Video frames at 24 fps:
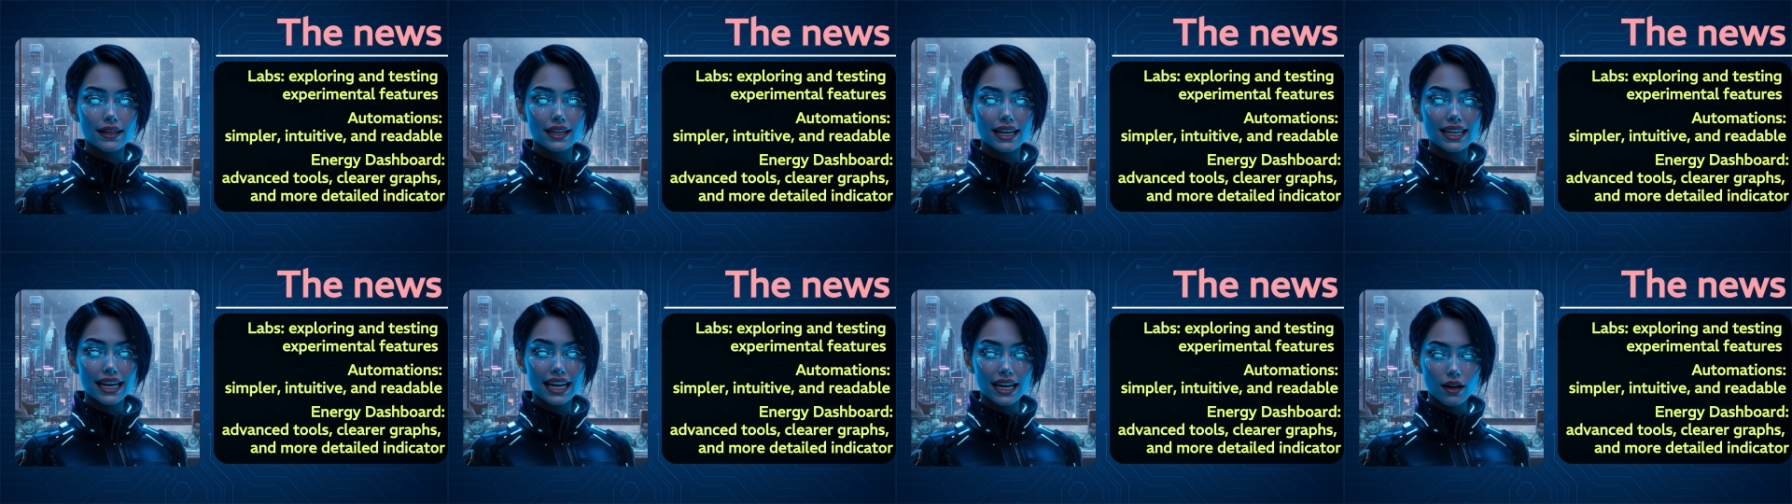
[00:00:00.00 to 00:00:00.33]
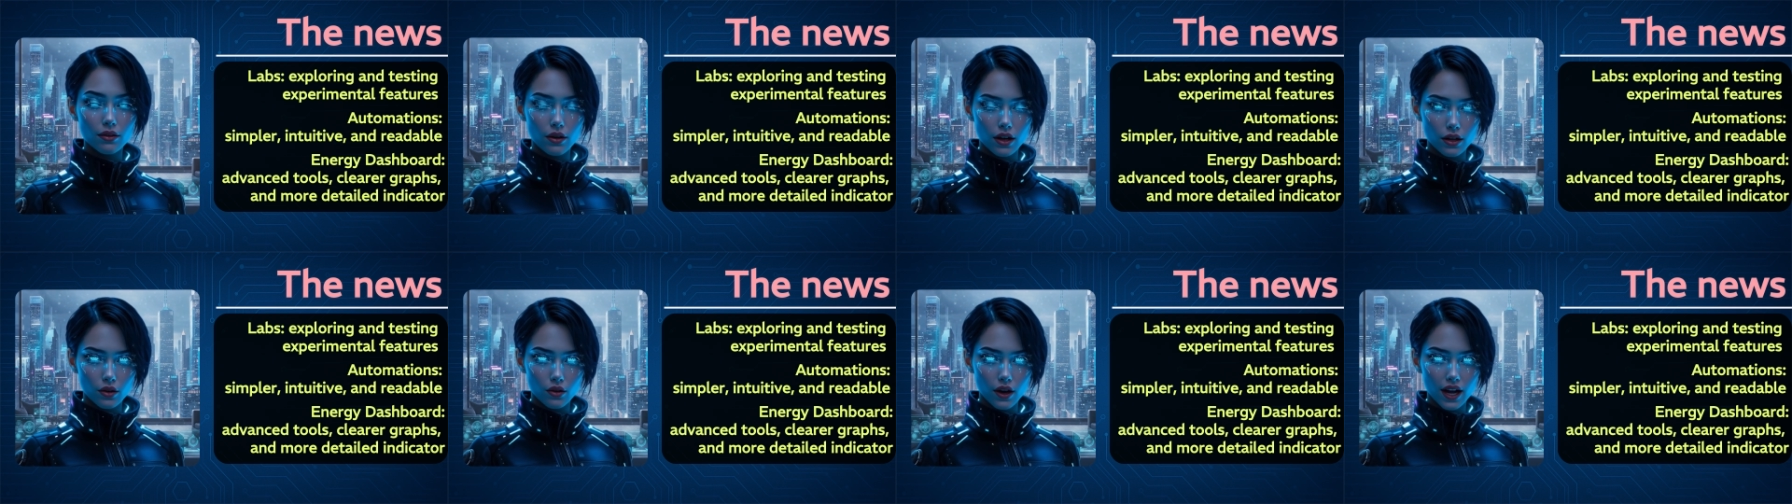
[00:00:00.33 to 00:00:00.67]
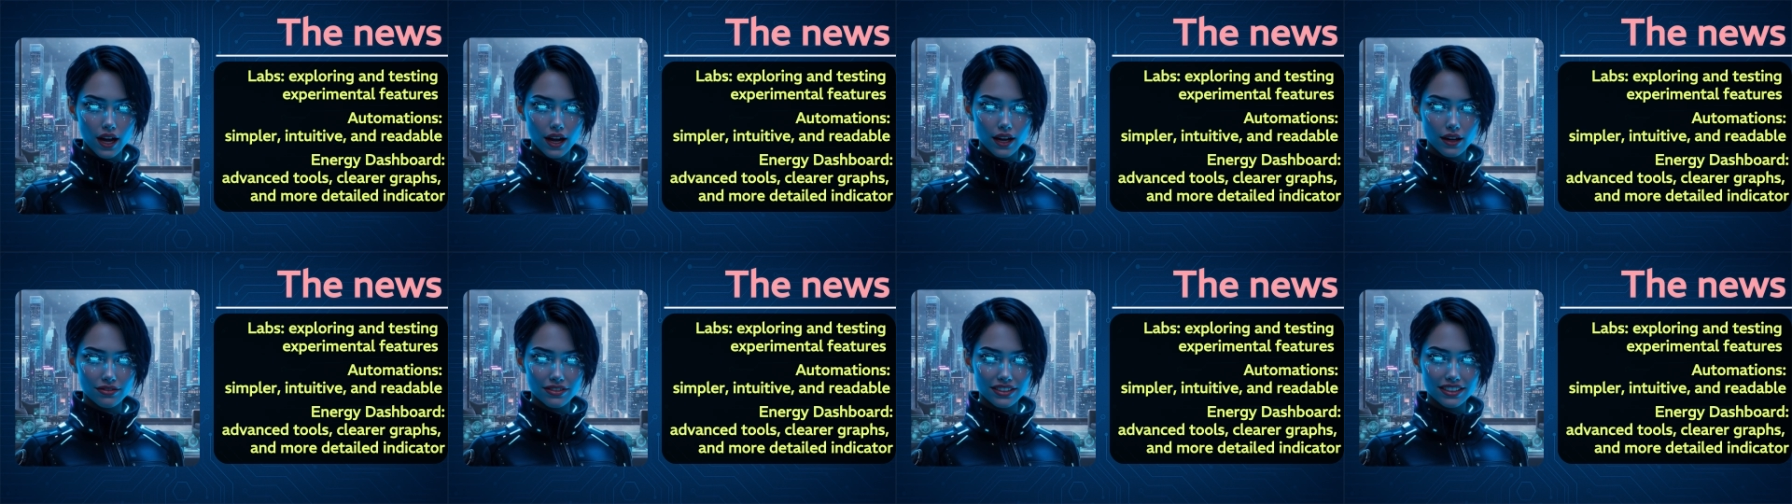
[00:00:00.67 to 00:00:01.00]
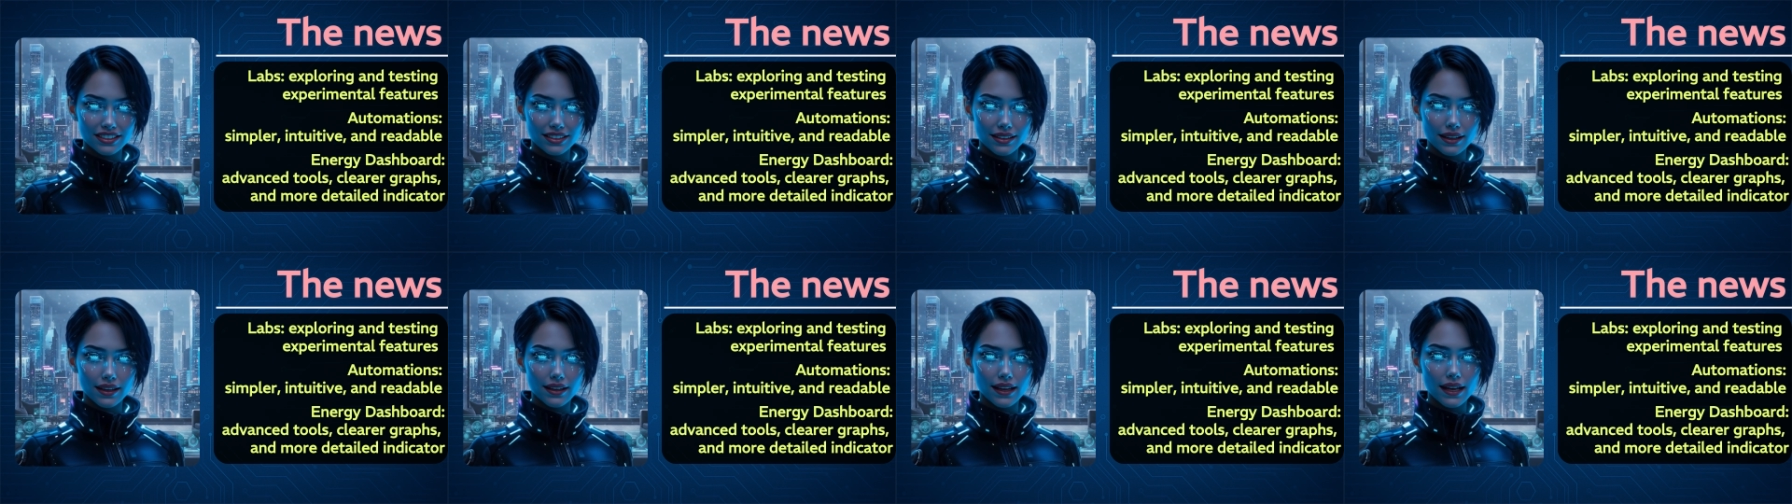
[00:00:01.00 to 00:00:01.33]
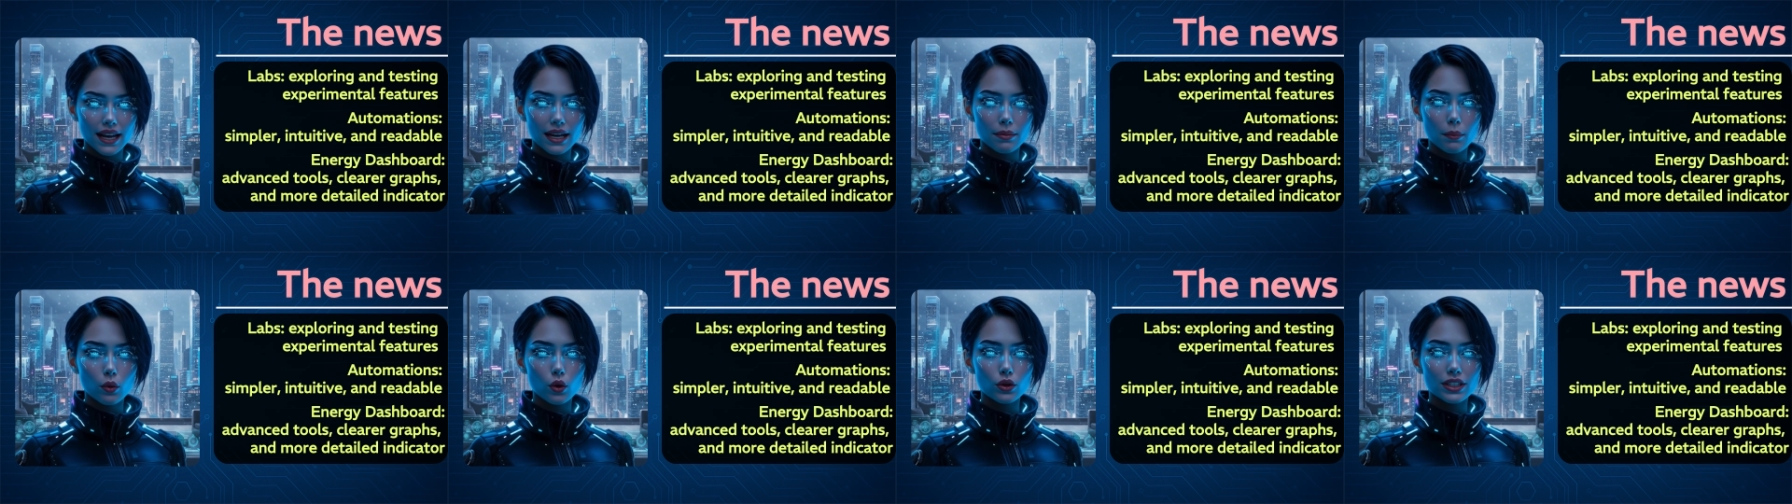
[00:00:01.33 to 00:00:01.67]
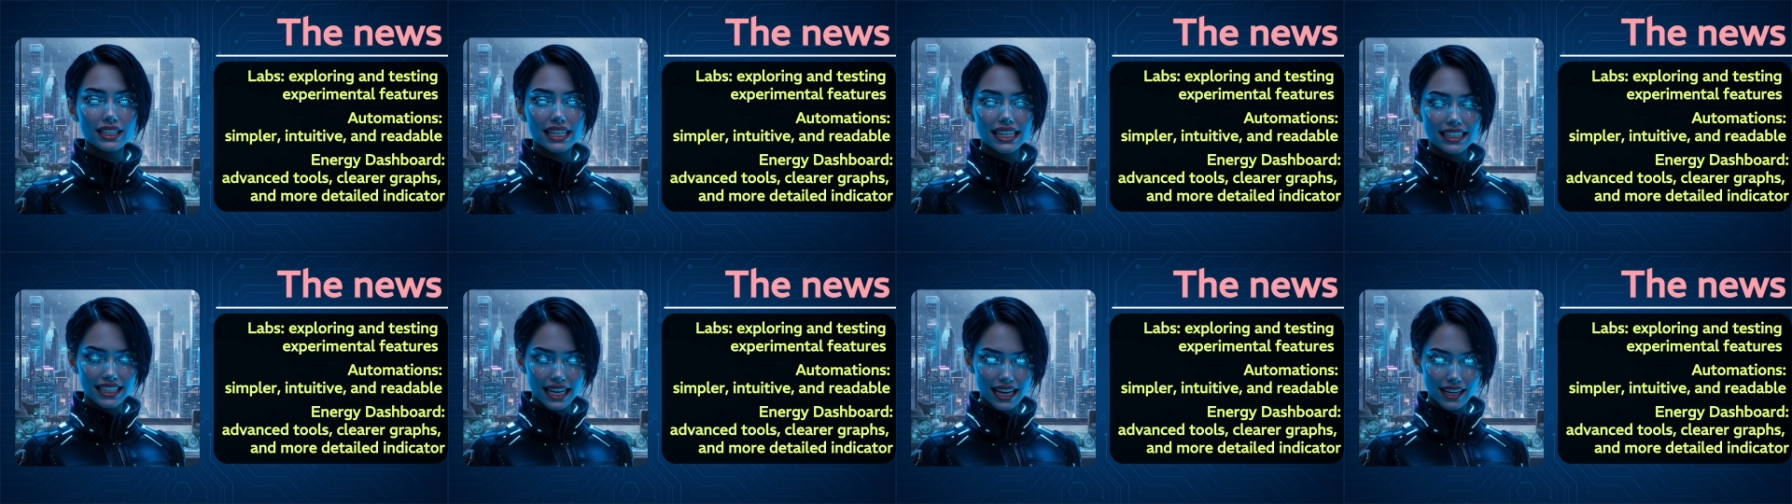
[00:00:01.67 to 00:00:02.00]
clearer graphs, and more
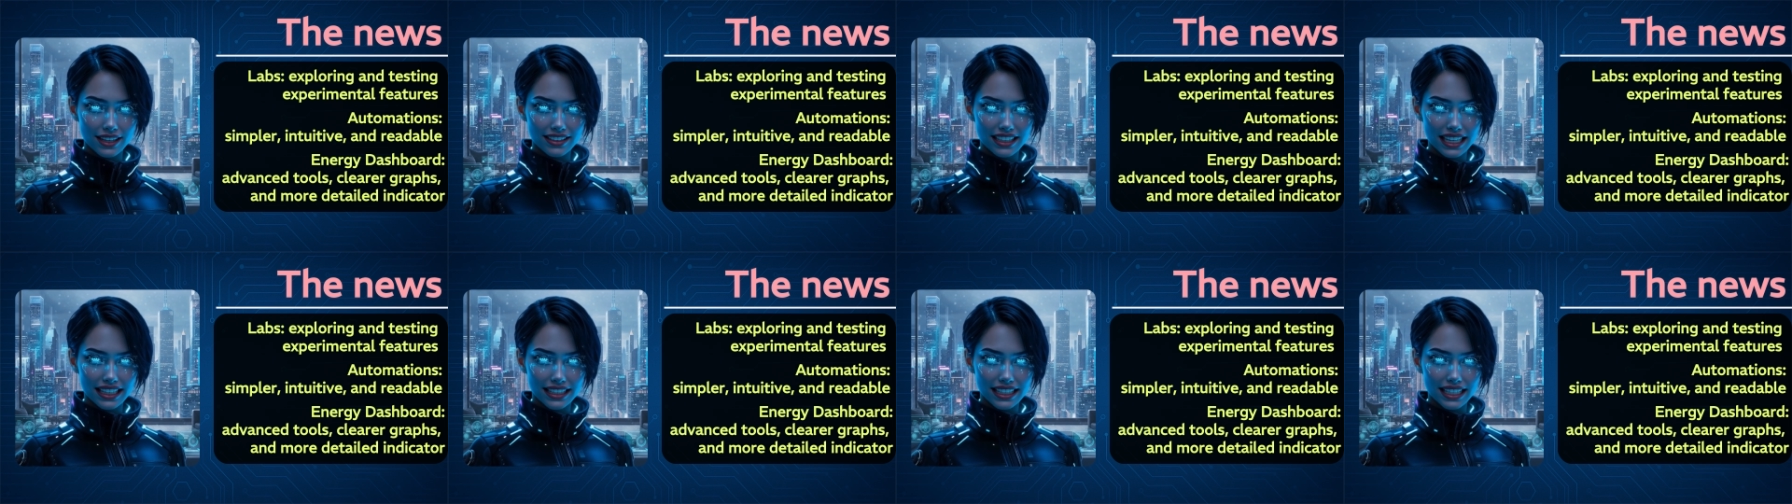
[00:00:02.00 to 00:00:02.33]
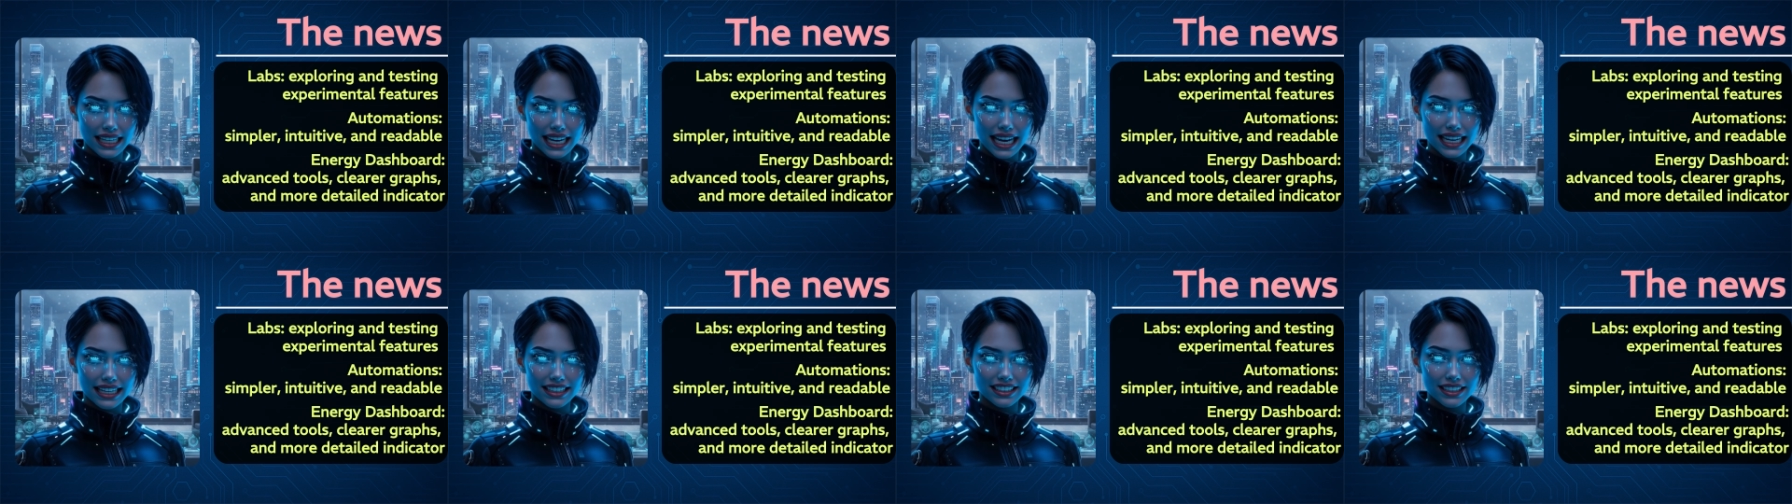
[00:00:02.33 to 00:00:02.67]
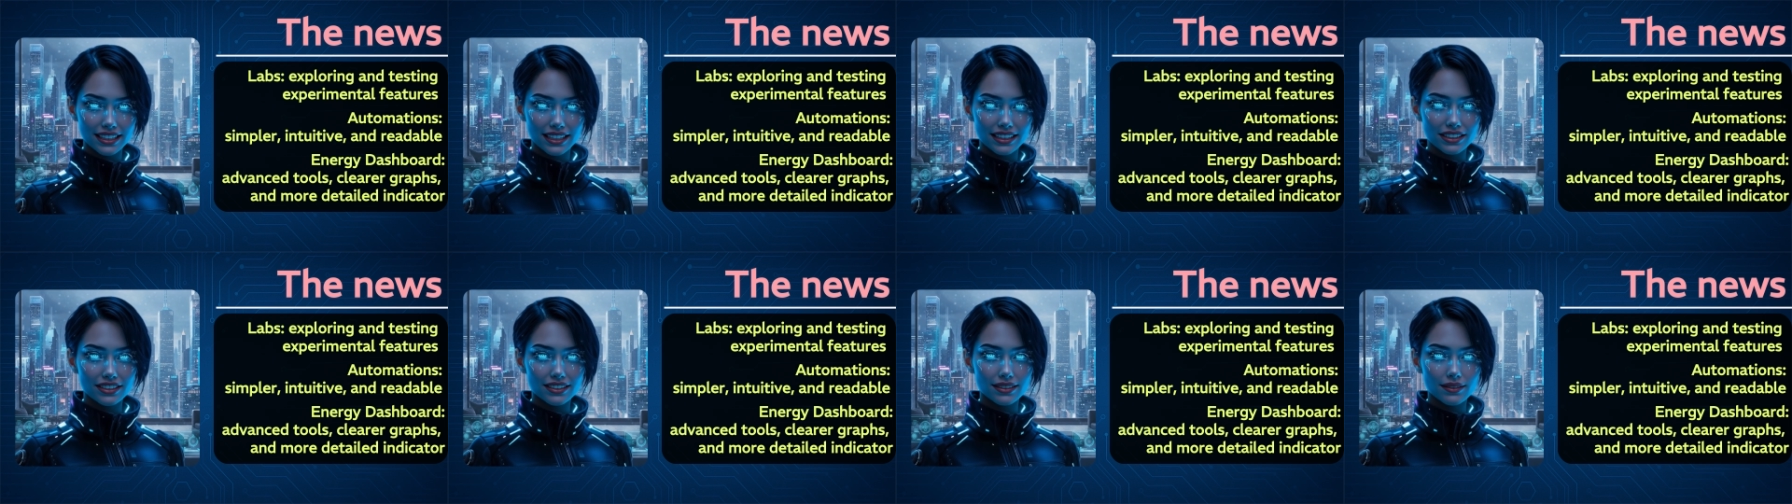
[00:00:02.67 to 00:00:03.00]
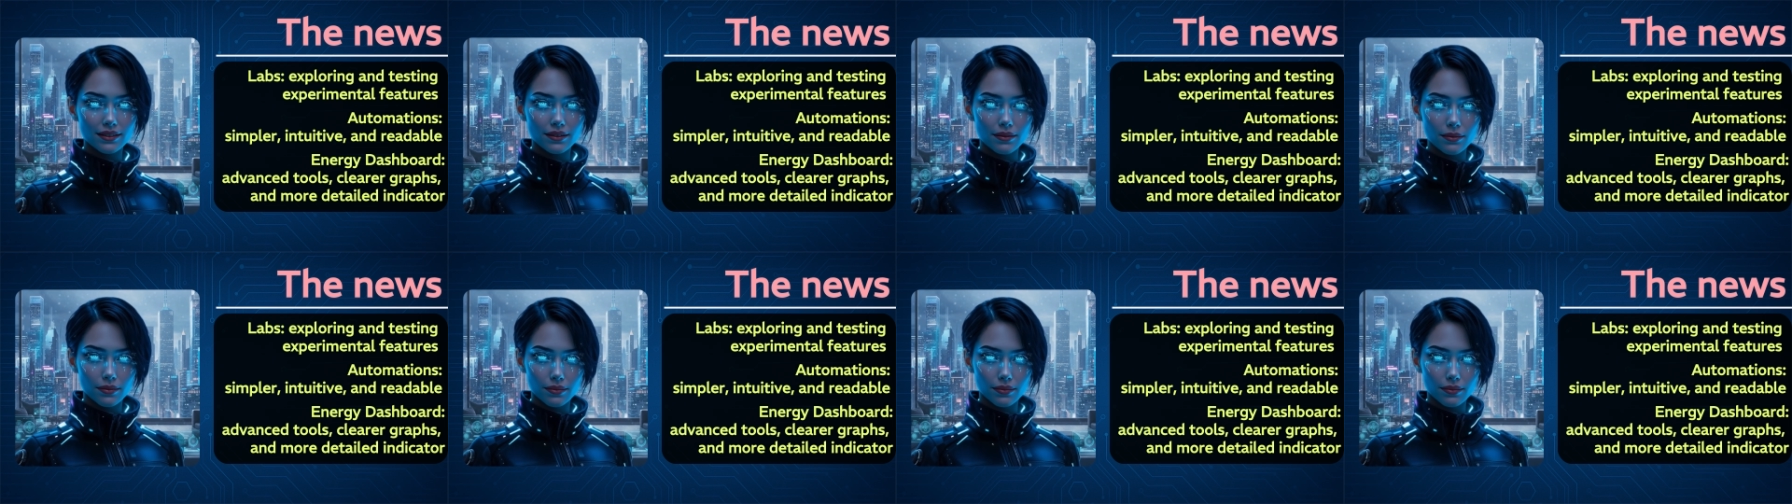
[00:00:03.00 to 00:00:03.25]
detailed indicators,